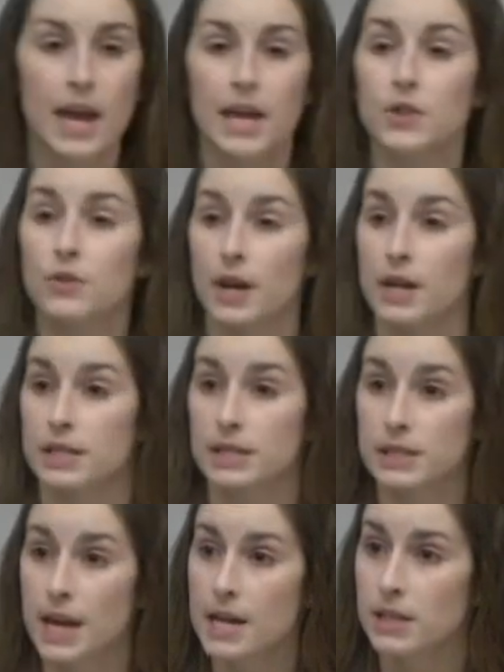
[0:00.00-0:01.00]
In the United
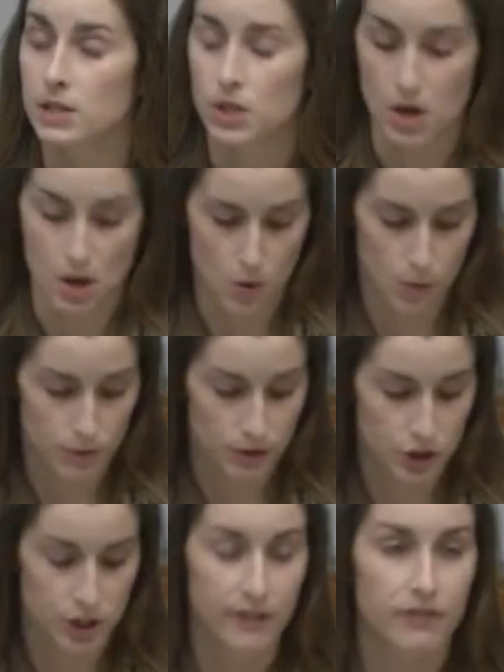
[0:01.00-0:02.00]
States, though,
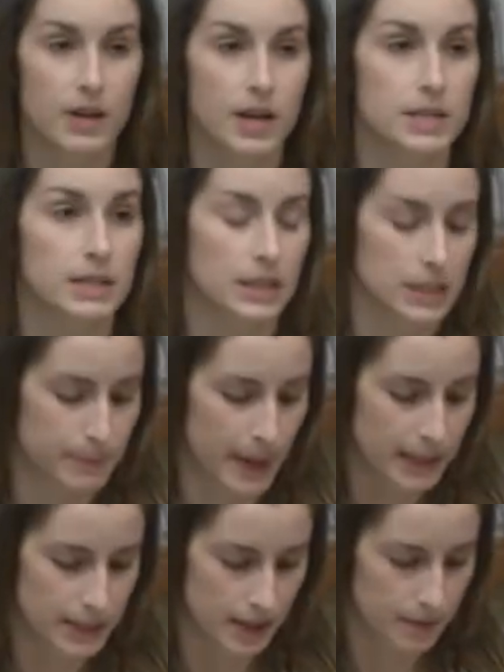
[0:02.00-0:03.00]
chefing is
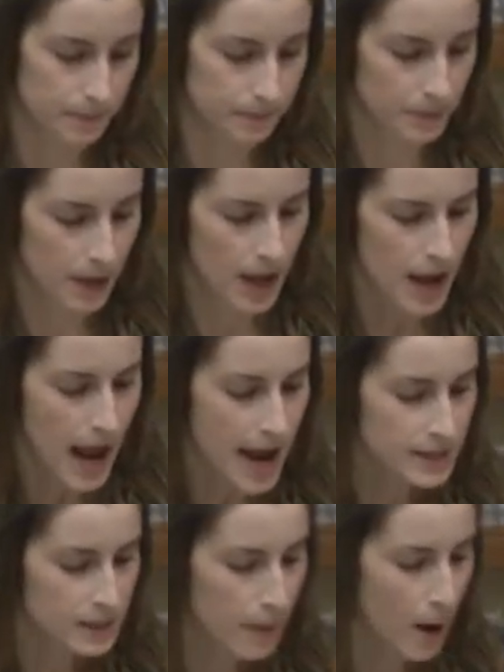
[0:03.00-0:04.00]
expected.
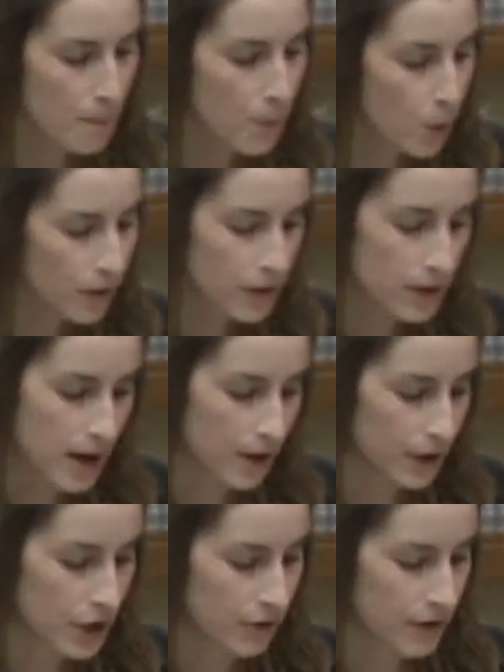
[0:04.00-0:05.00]
And it's about more than
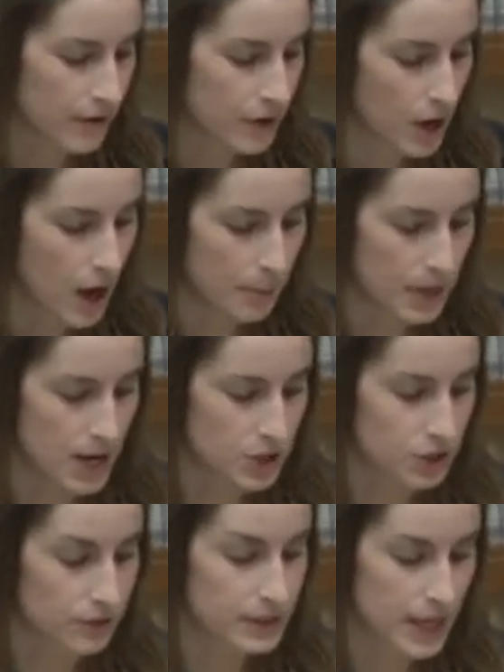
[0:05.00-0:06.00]
nailing your favorite
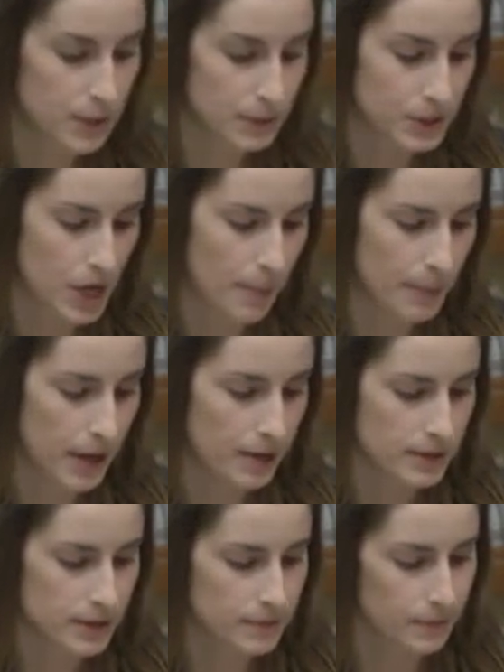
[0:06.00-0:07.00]
combination of sandwich
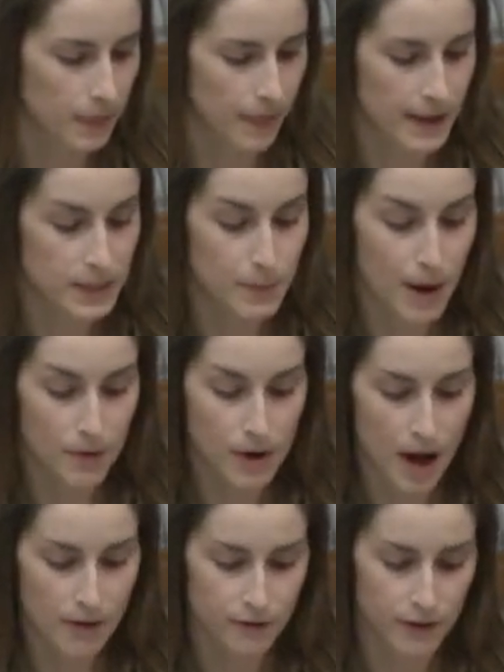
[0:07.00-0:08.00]
toppings. It's about
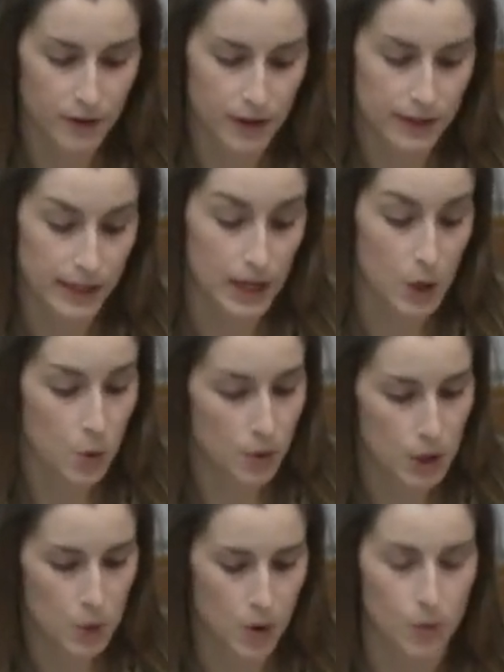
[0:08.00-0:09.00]
not feeling like a
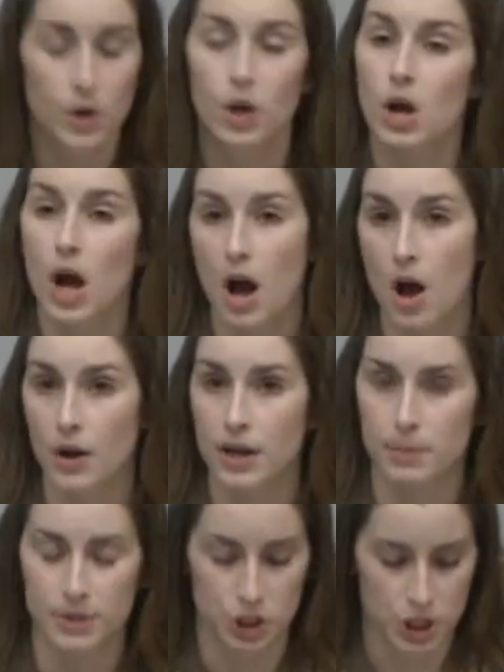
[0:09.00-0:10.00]
quote unquote cog
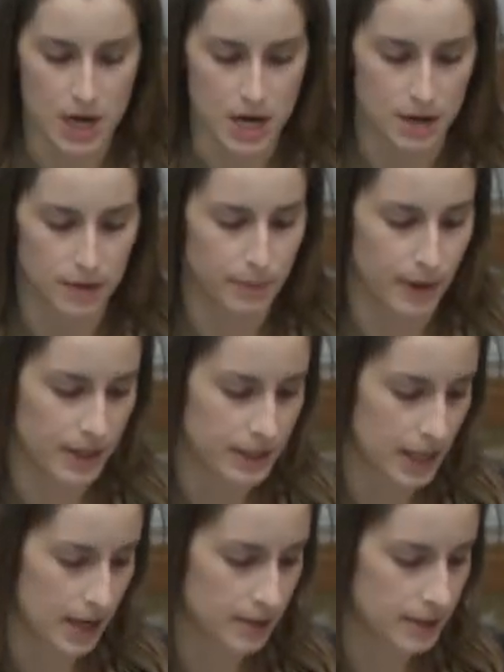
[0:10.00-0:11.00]
in a machine, Barry
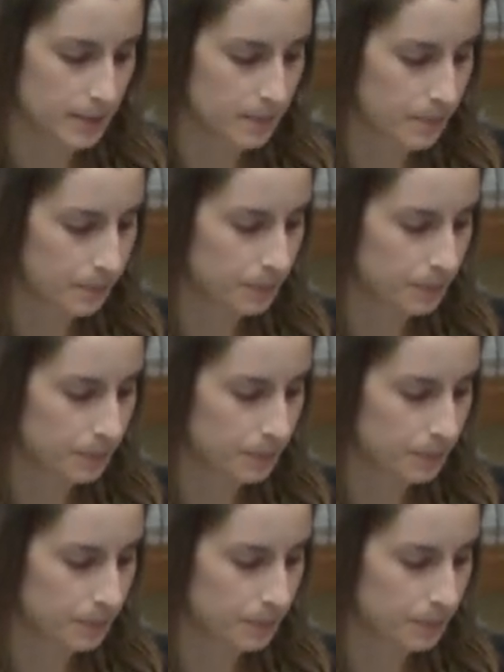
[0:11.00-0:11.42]
says.